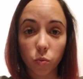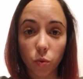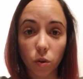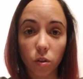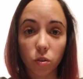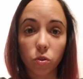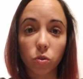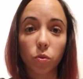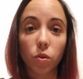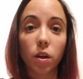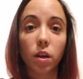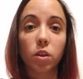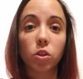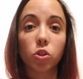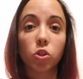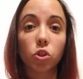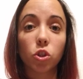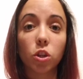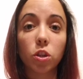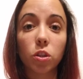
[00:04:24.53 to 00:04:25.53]
well to get a
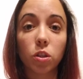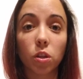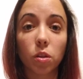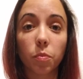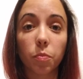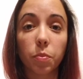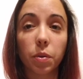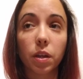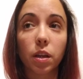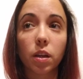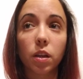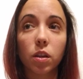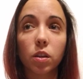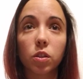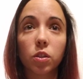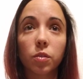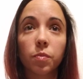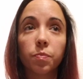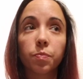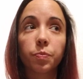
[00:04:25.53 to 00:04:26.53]
journal, because